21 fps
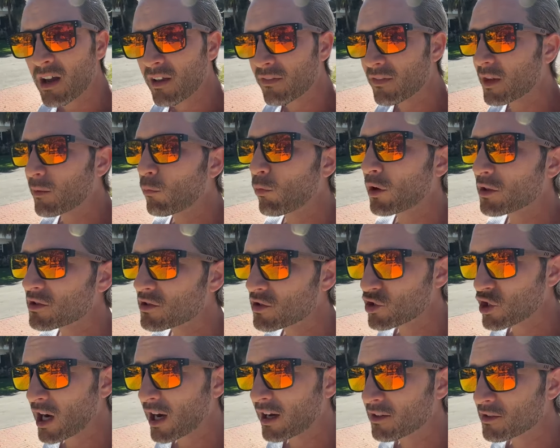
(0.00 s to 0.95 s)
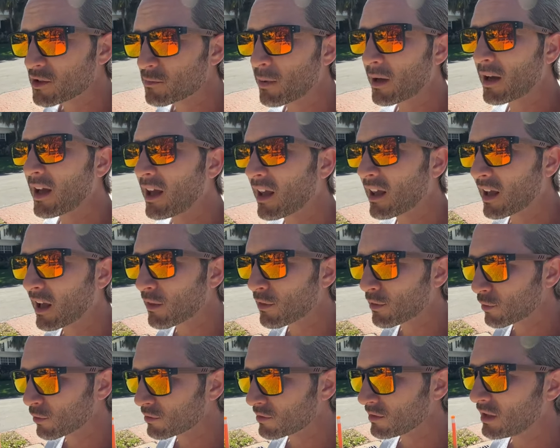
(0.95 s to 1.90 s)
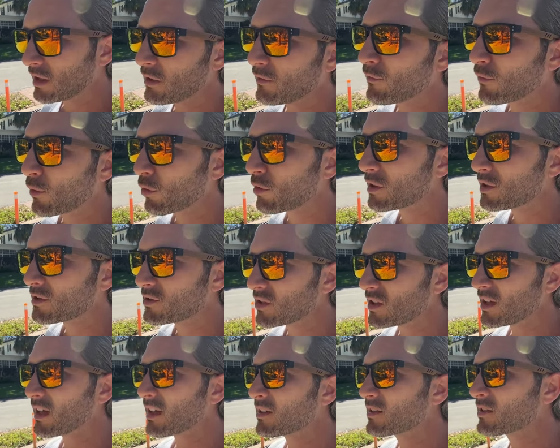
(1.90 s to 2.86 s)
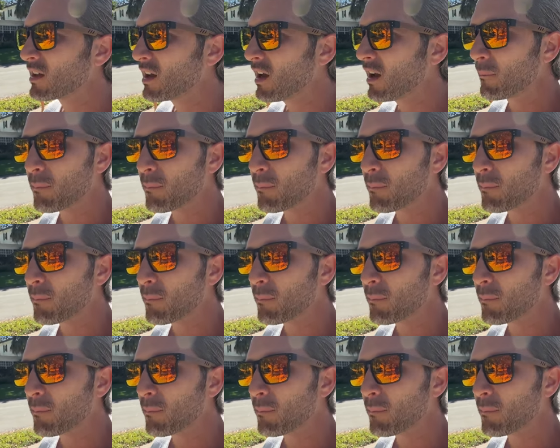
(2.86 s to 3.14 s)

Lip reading: than what John is paying at $1,346,